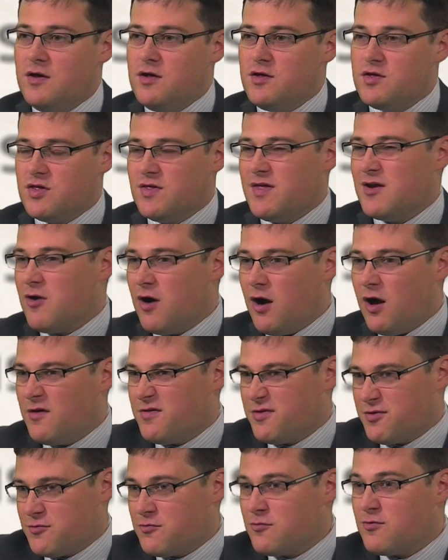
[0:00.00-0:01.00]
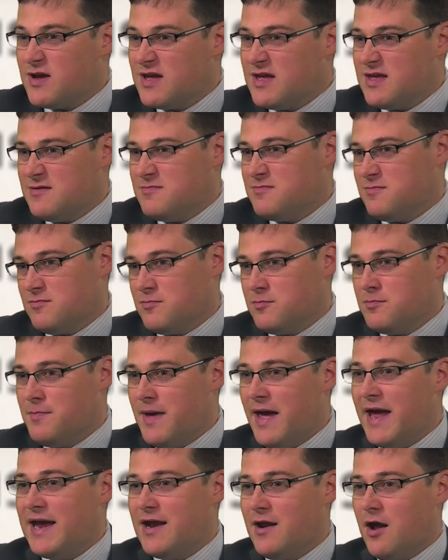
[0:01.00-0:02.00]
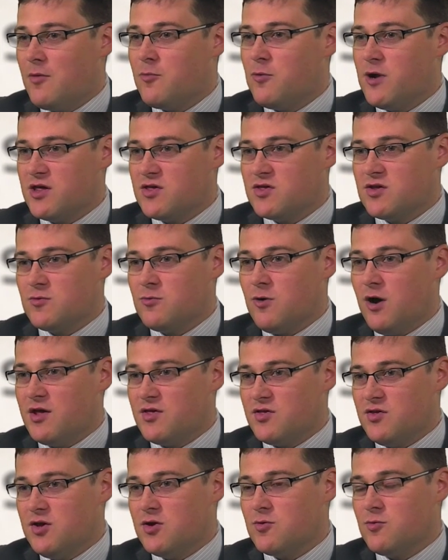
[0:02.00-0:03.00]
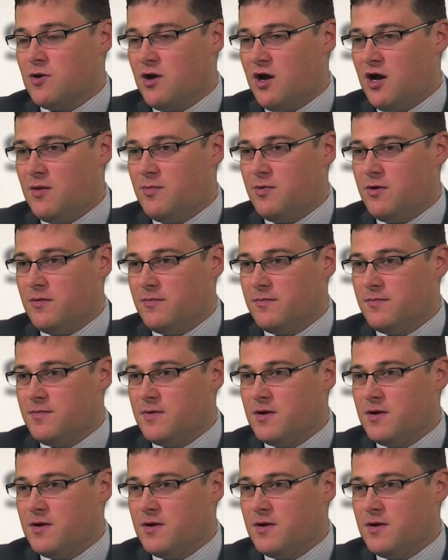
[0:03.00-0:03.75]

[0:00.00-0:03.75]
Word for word: So there are three main unregistered rights that you can rely upon.